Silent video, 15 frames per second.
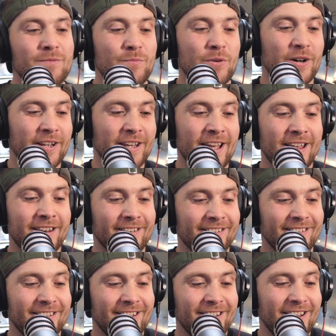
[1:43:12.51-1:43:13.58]
But again,
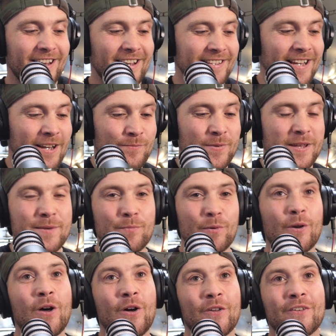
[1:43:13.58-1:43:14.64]
he's had
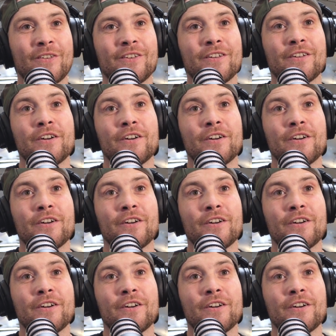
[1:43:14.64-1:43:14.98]
people on